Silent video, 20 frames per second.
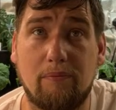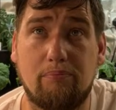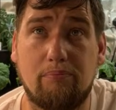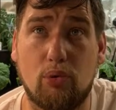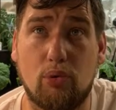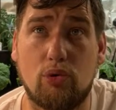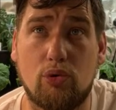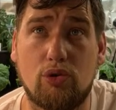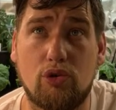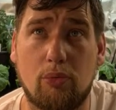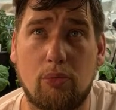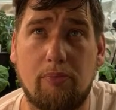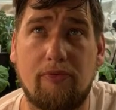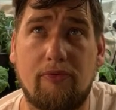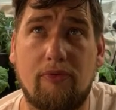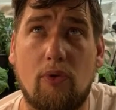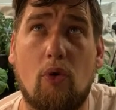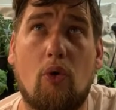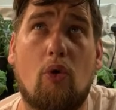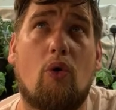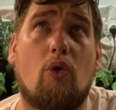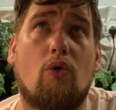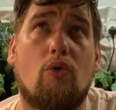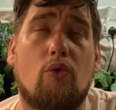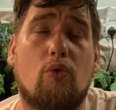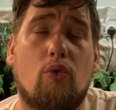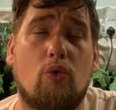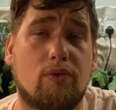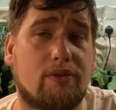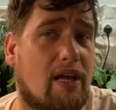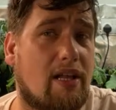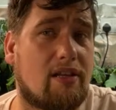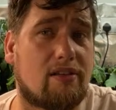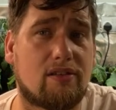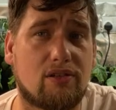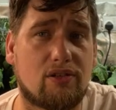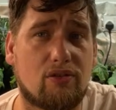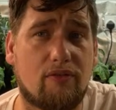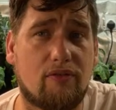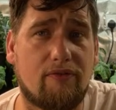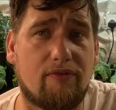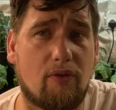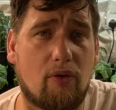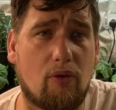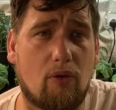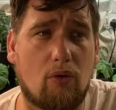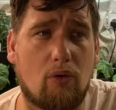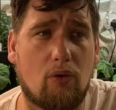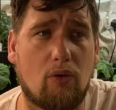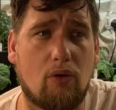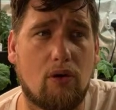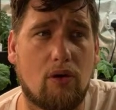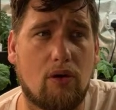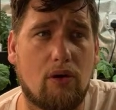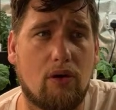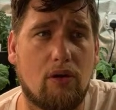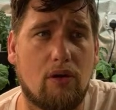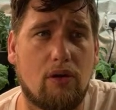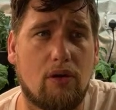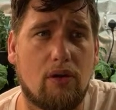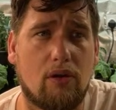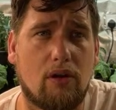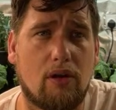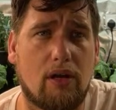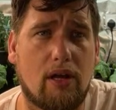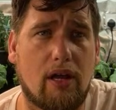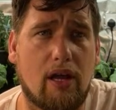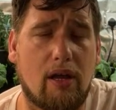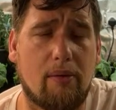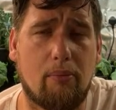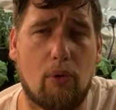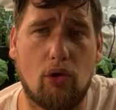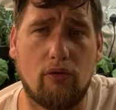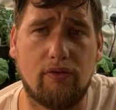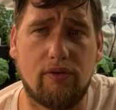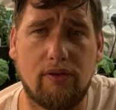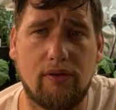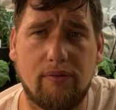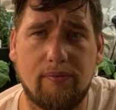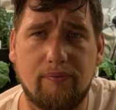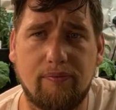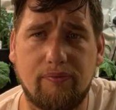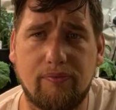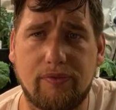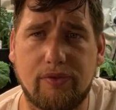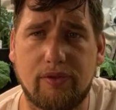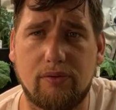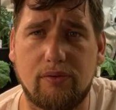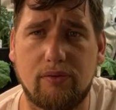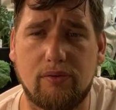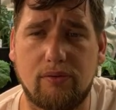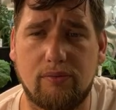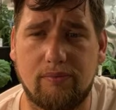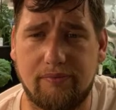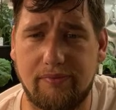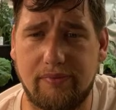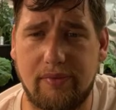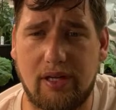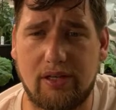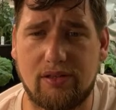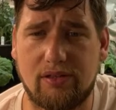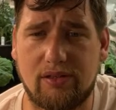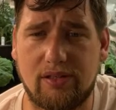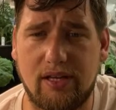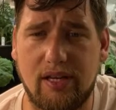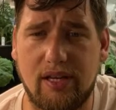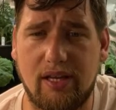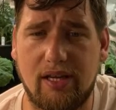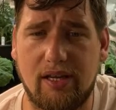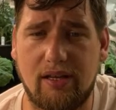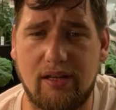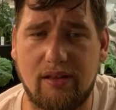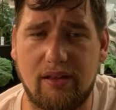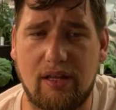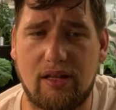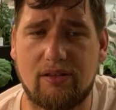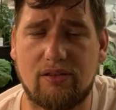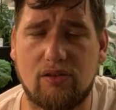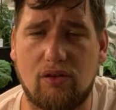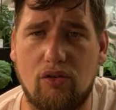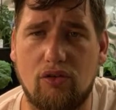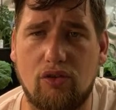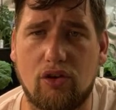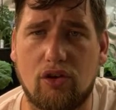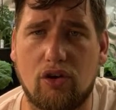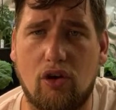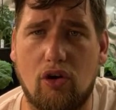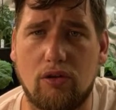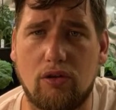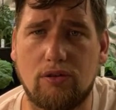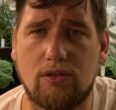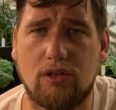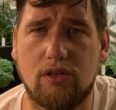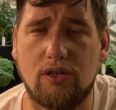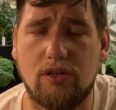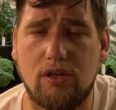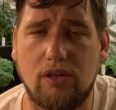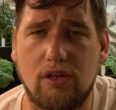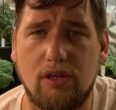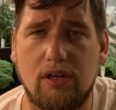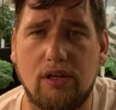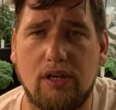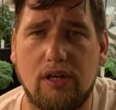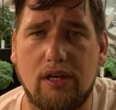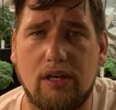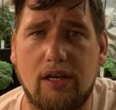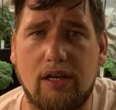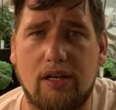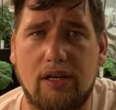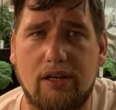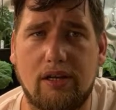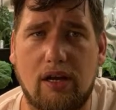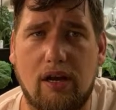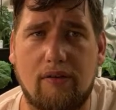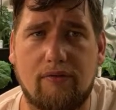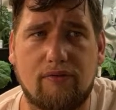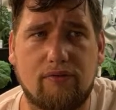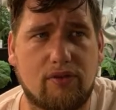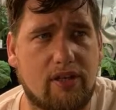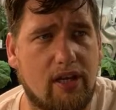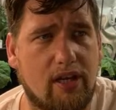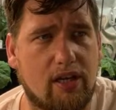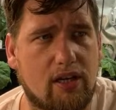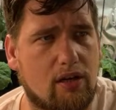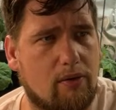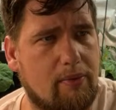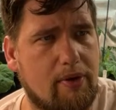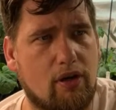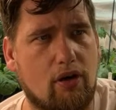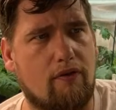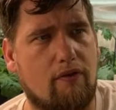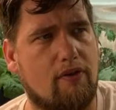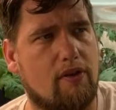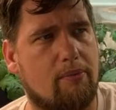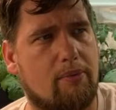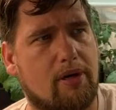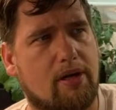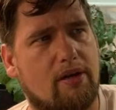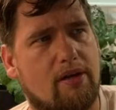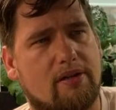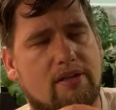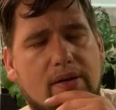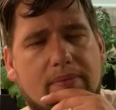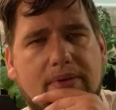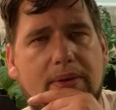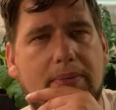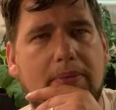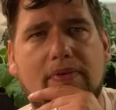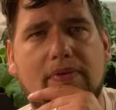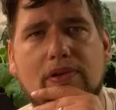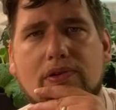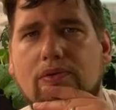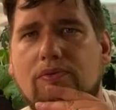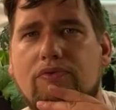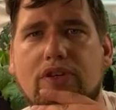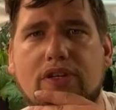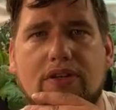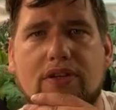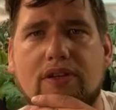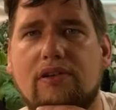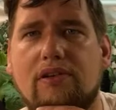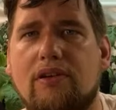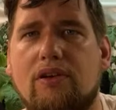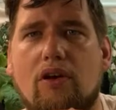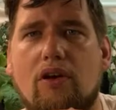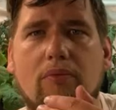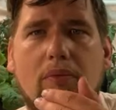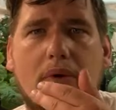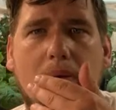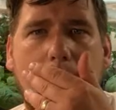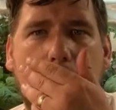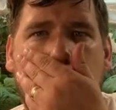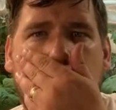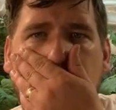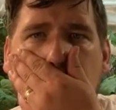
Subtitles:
booked up for the hotels and stuff for Malvern, so that's on the cards. And I've taken a week off at the beginning of September for some reason, I can't remember.